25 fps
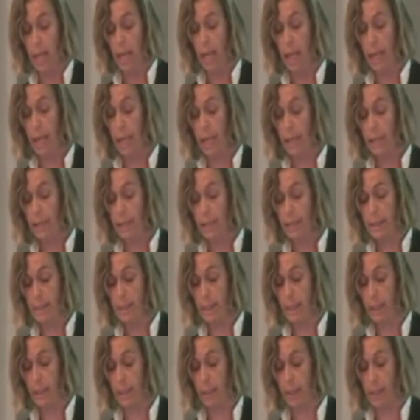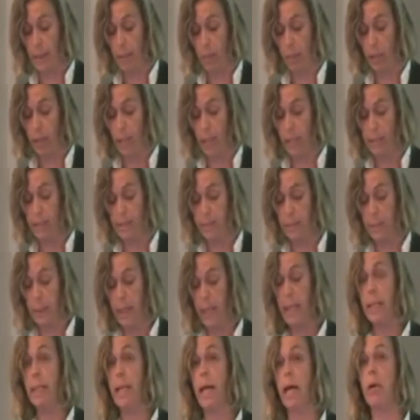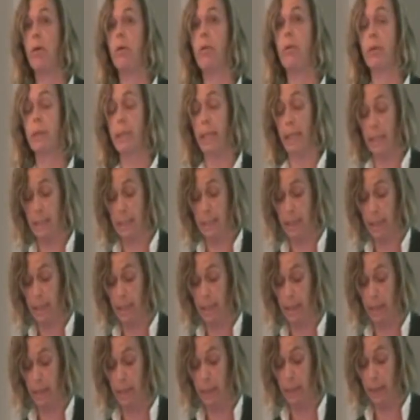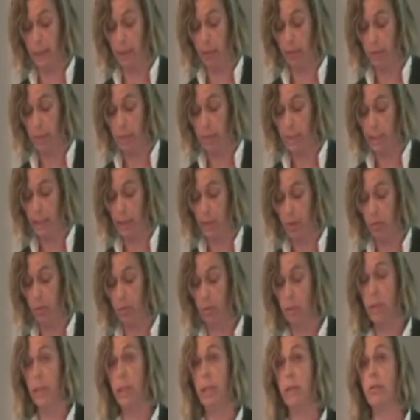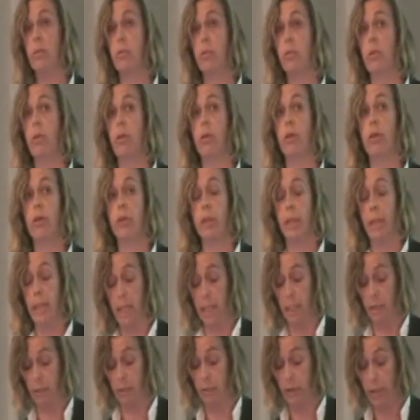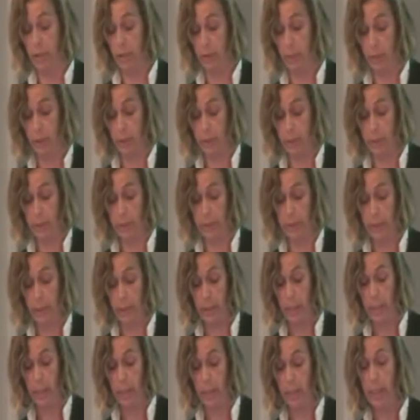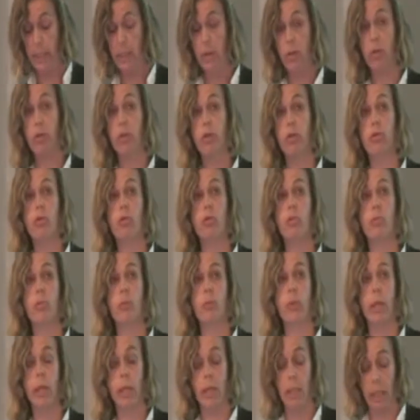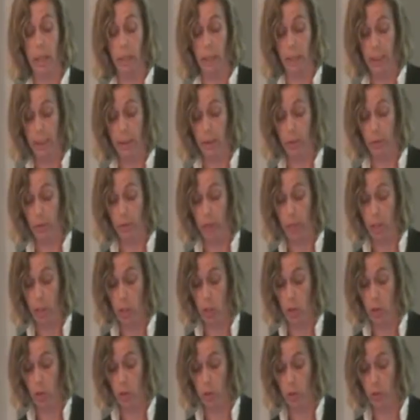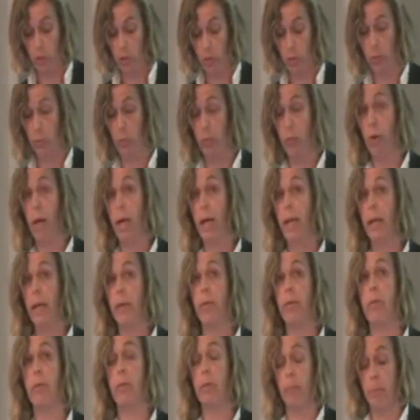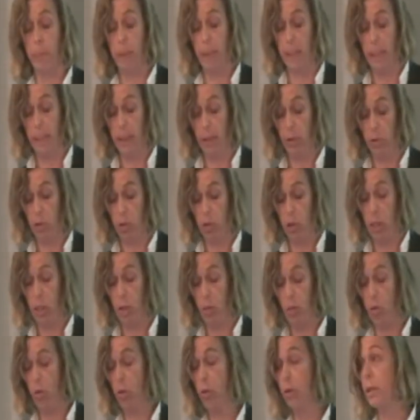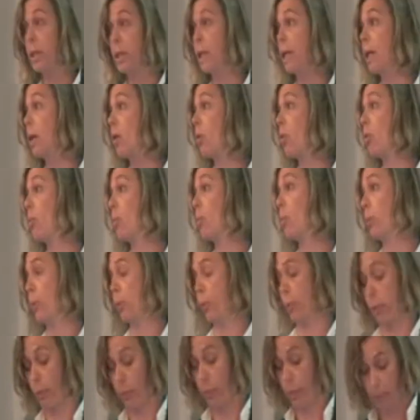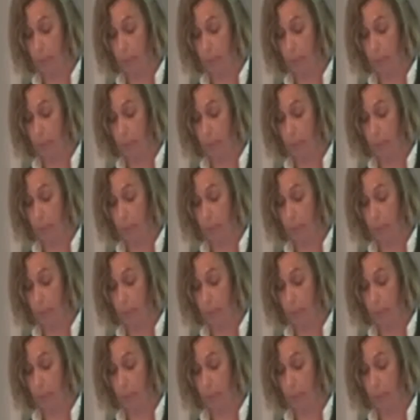And we'll explain how the data are being recycled into the learning environment in order to bring innovation to either pedagogy or learning or both.